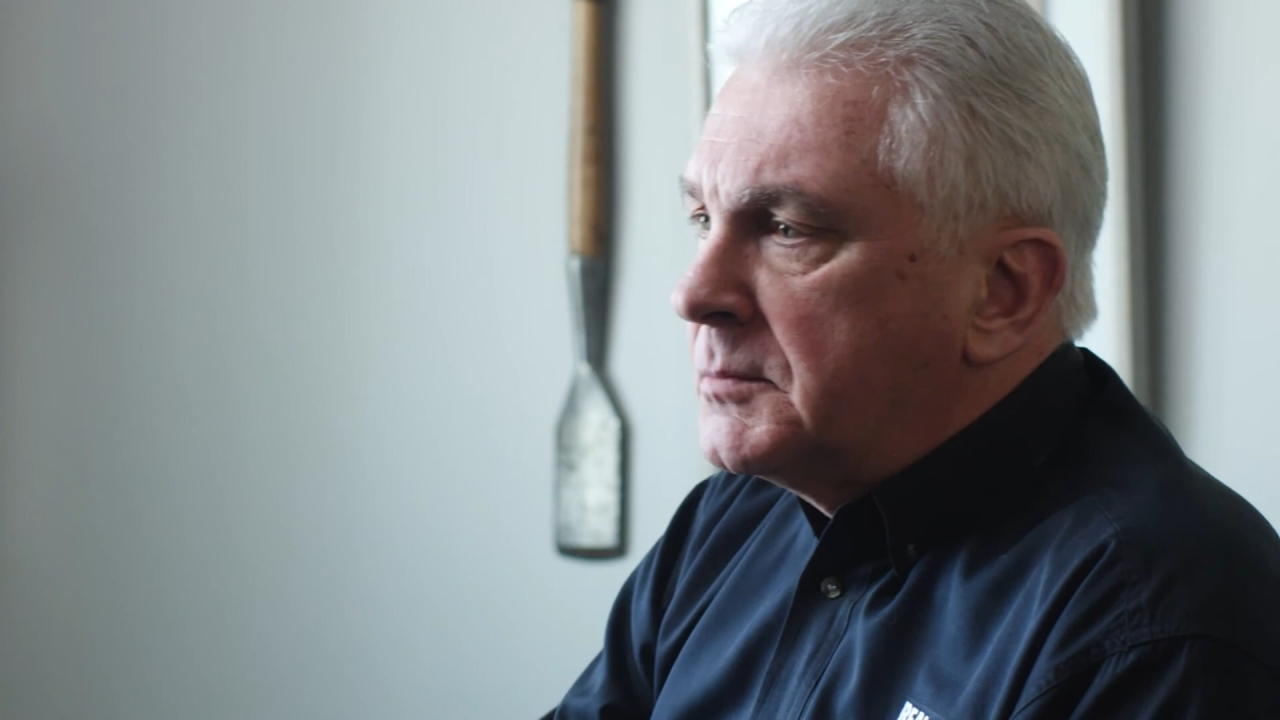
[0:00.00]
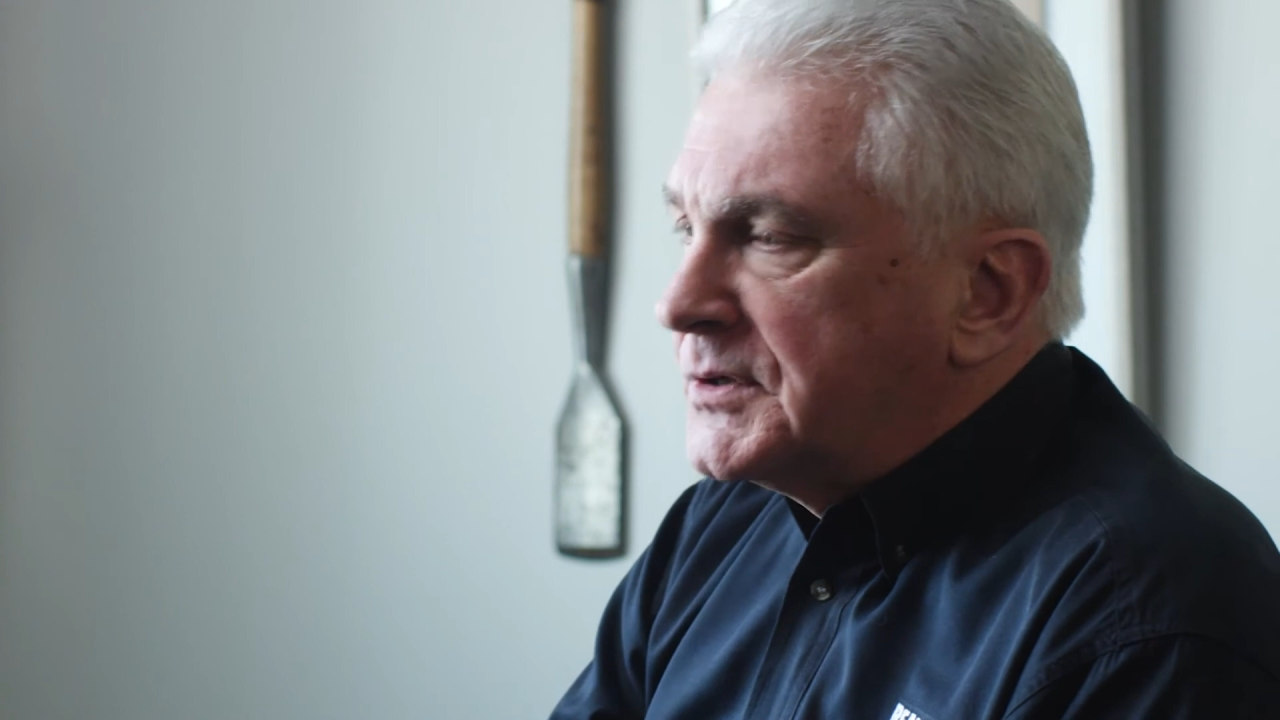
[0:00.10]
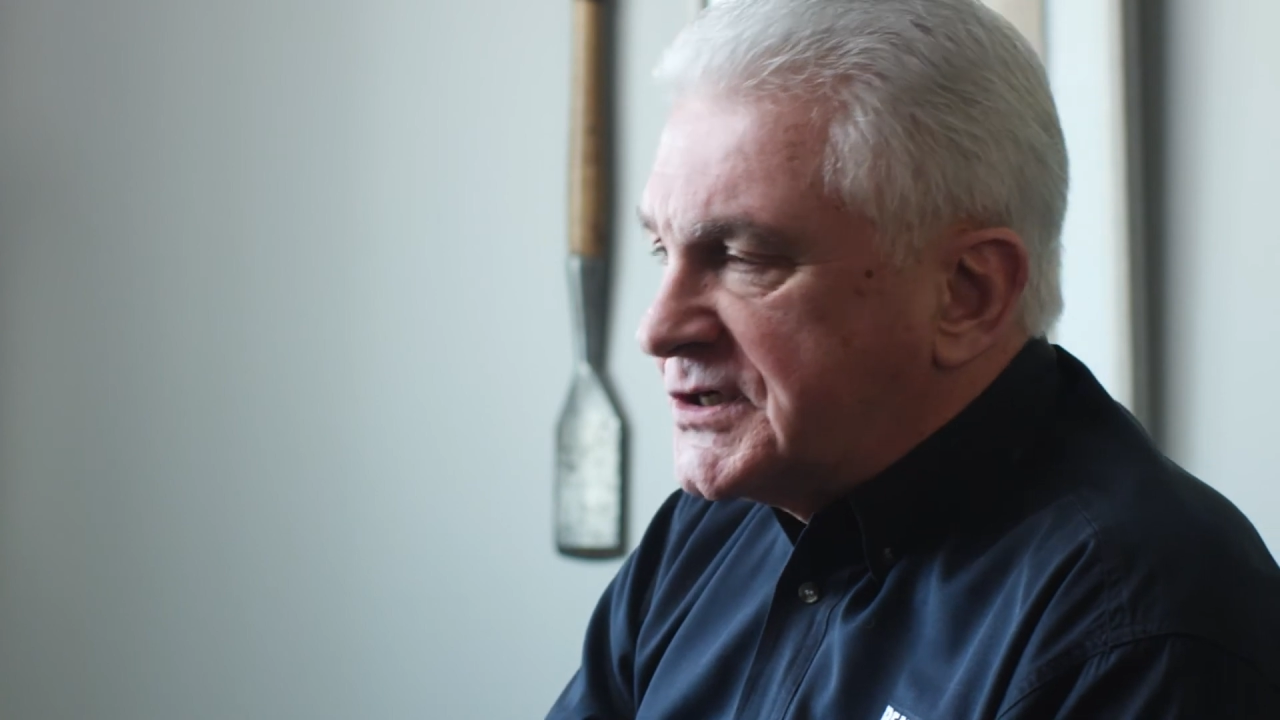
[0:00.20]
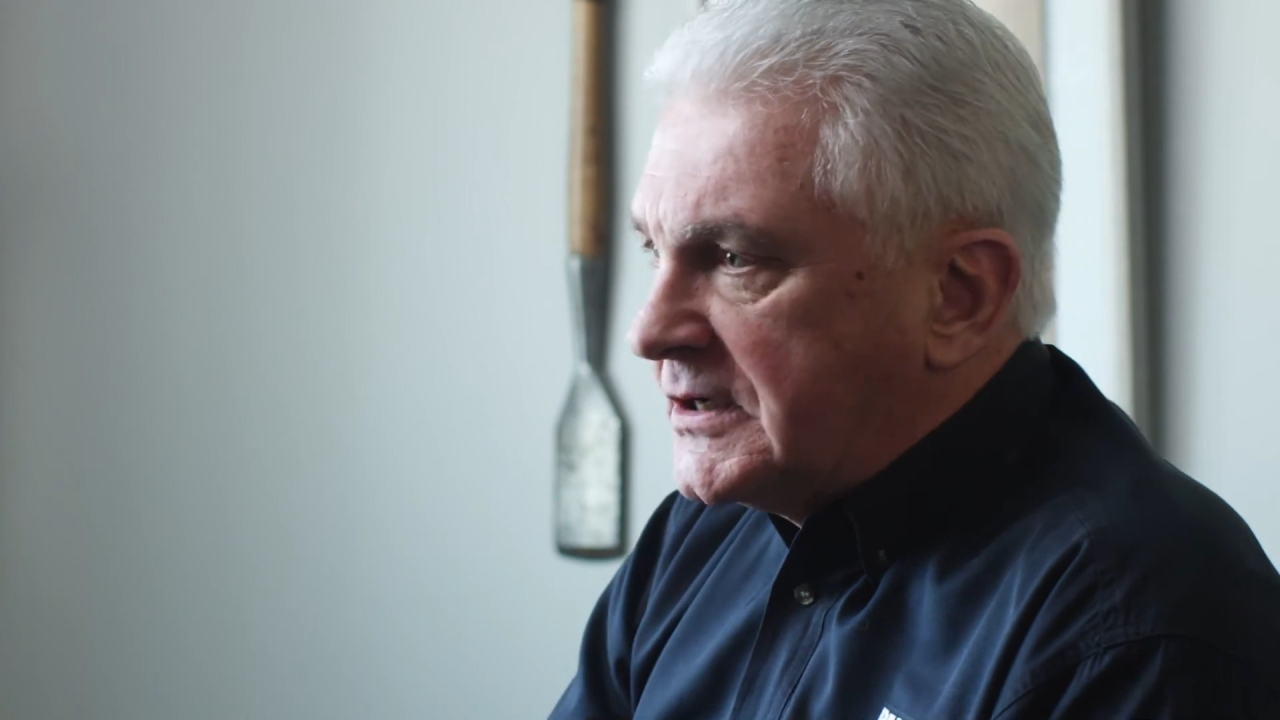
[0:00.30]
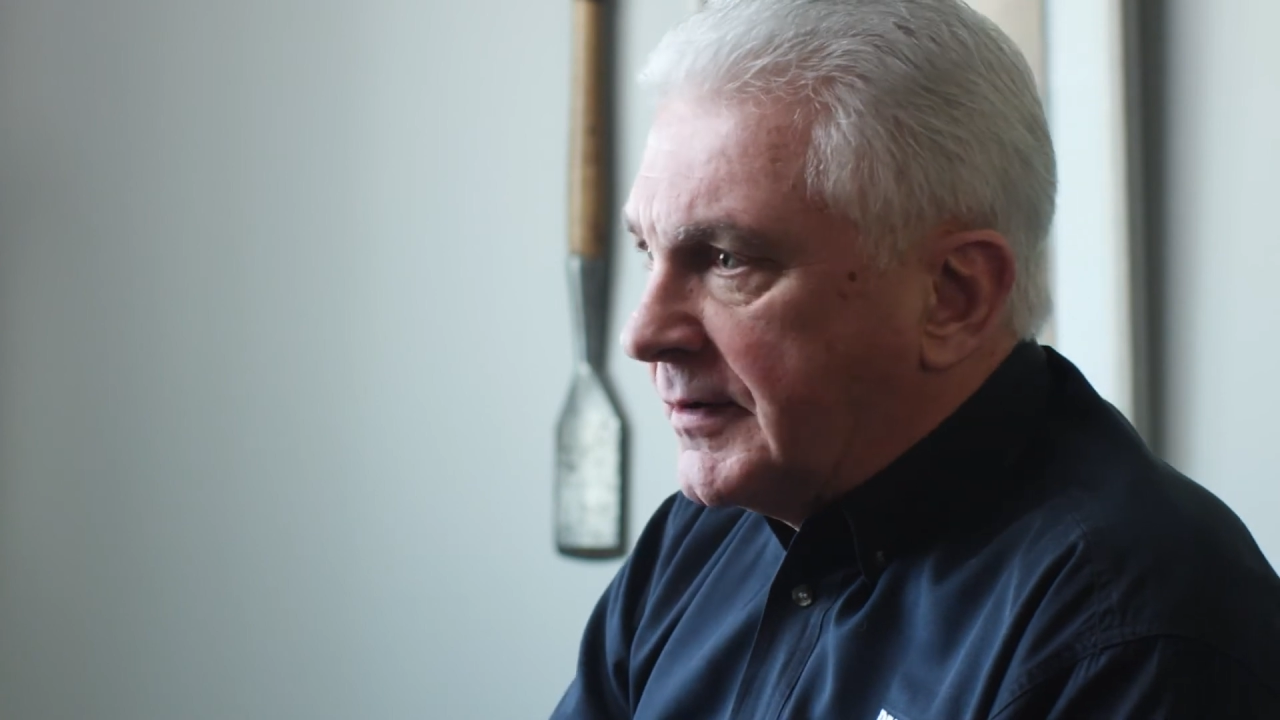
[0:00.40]

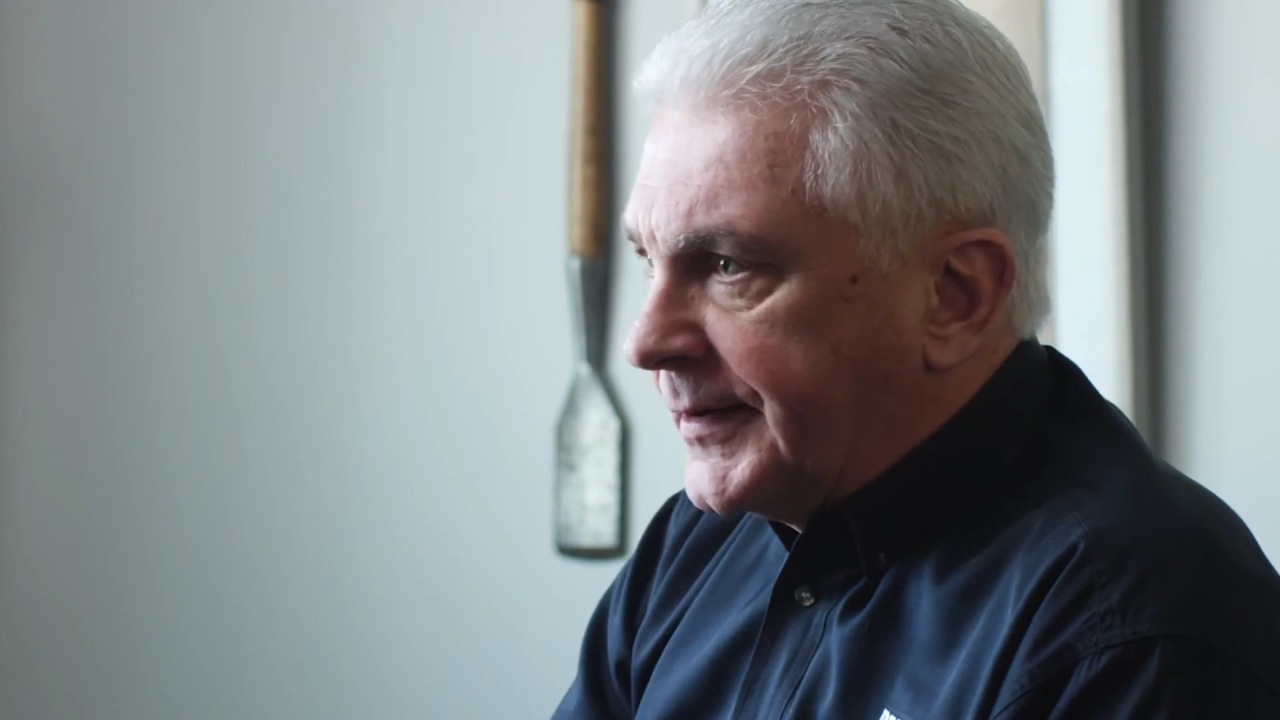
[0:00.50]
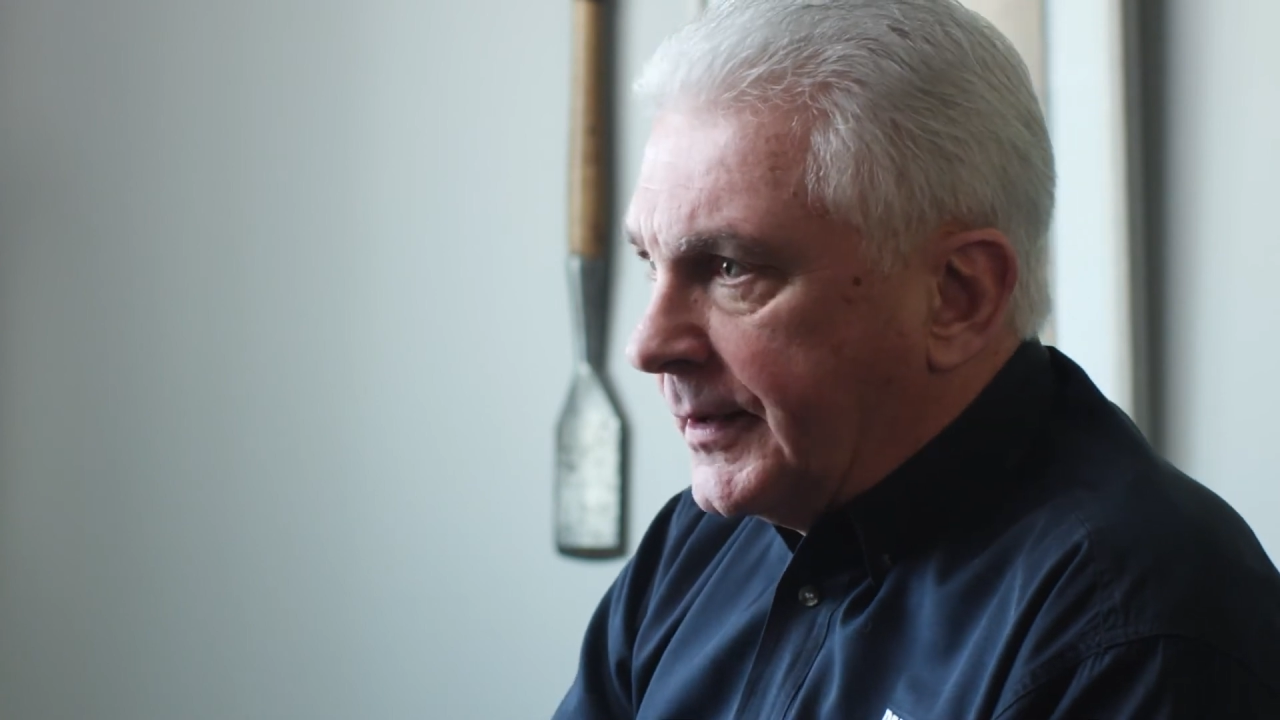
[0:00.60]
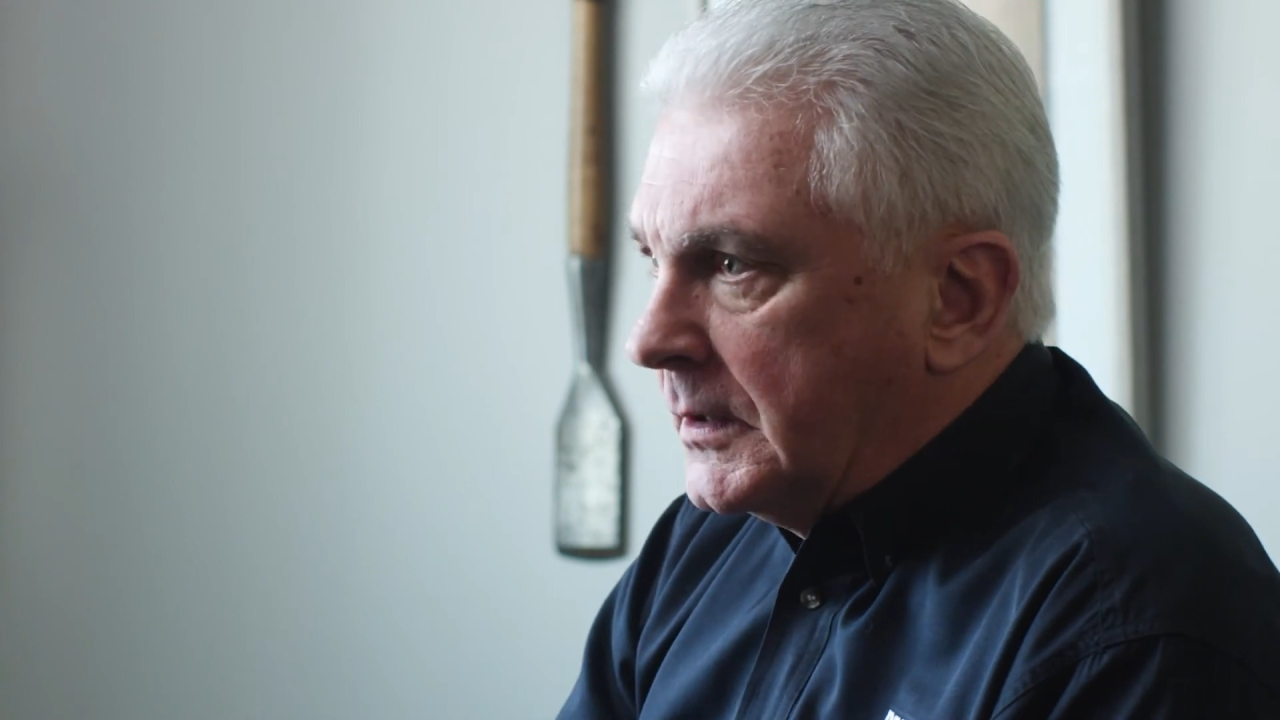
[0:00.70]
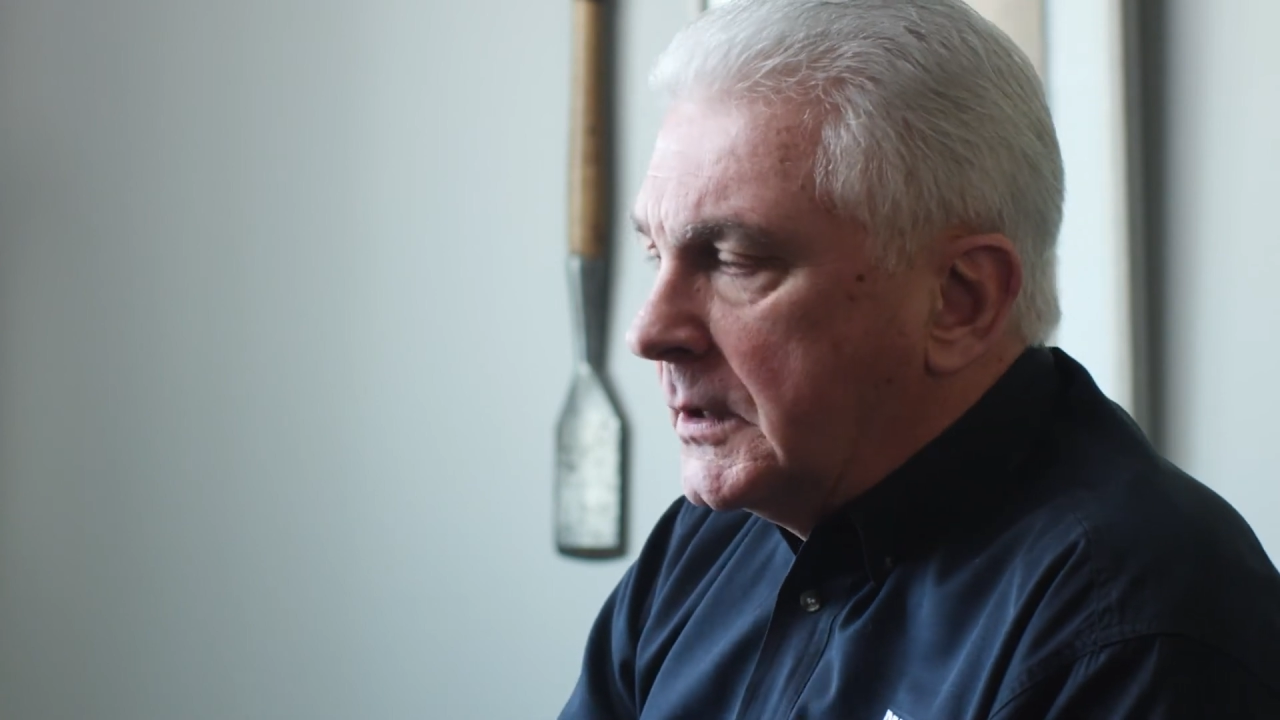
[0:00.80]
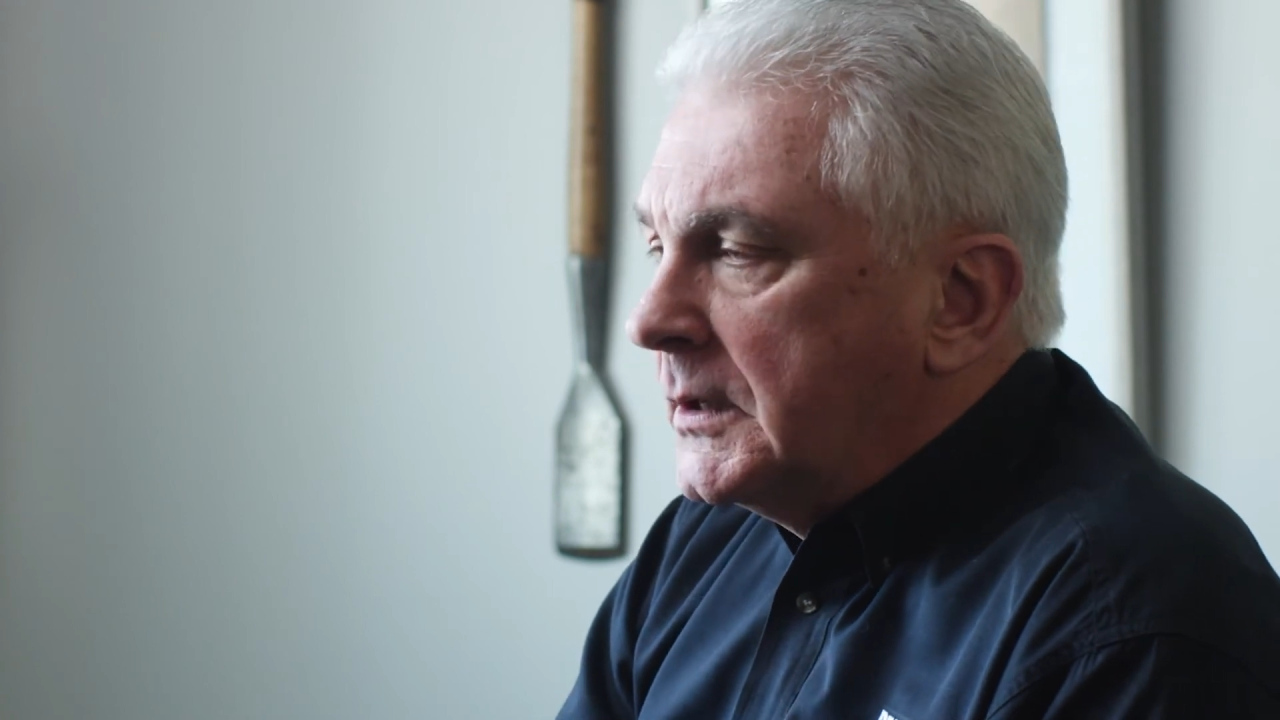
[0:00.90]

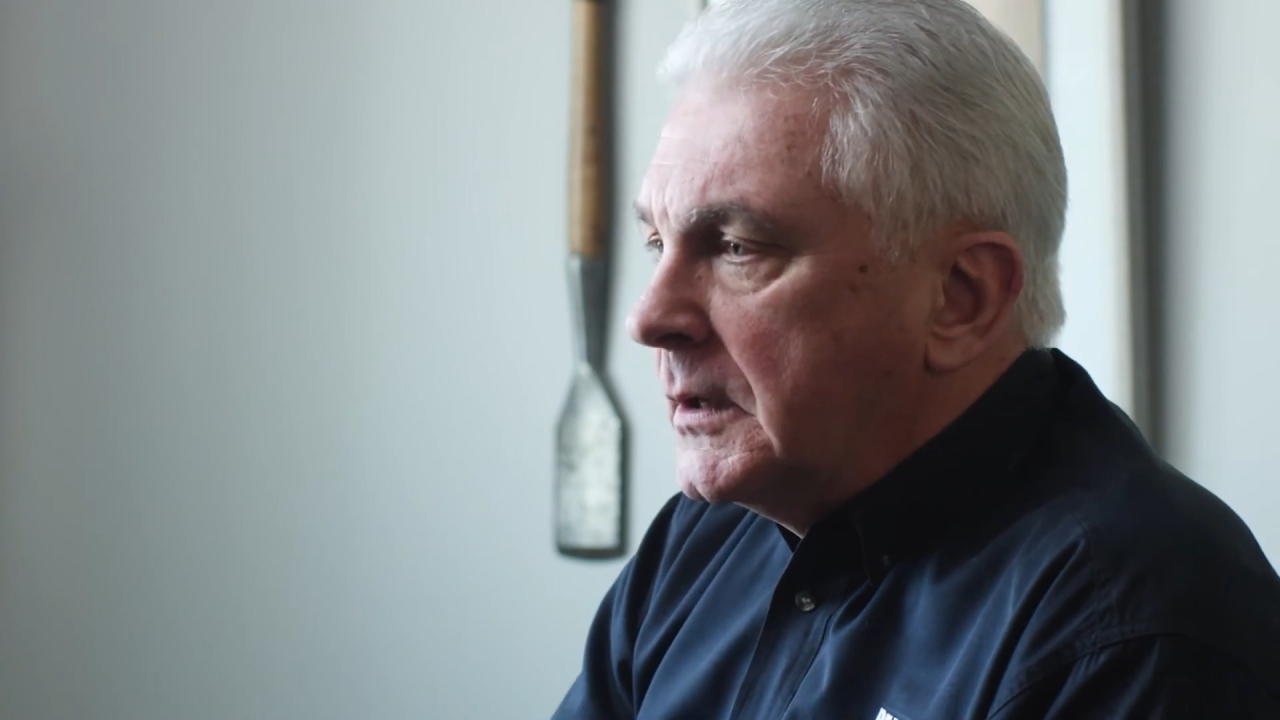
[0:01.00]
material